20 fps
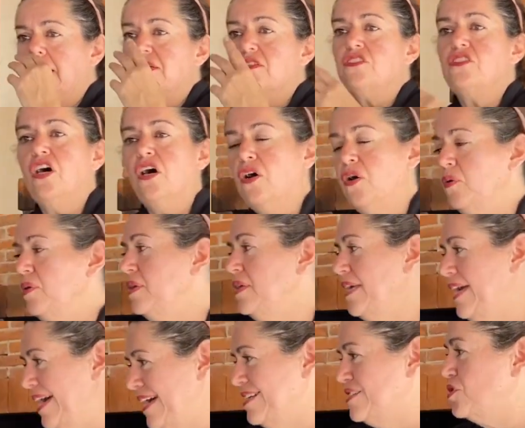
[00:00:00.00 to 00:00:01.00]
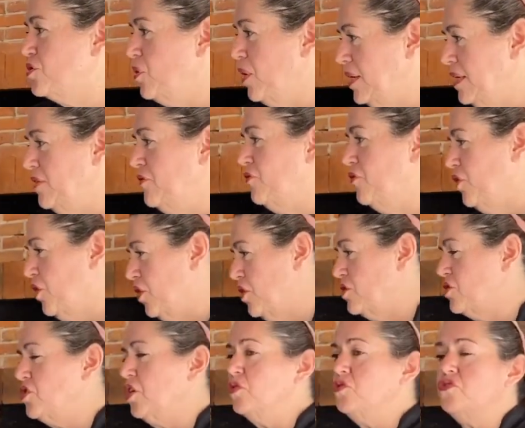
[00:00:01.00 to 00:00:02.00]
So yes, 24.
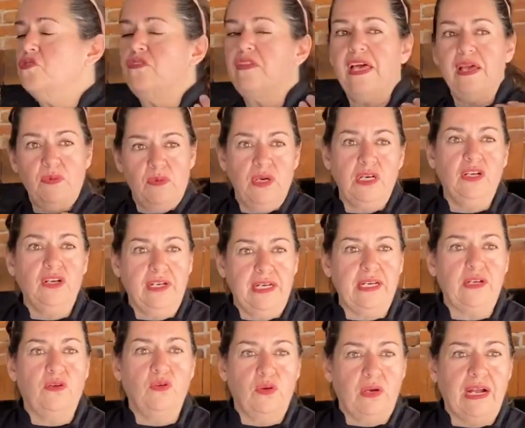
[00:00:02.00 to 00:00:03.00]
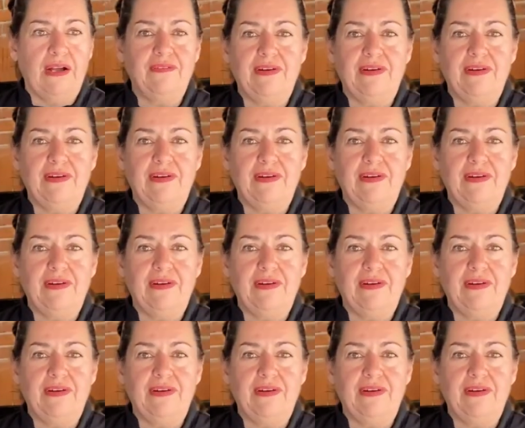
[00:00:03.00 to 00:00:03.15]
So today we're gonna cook a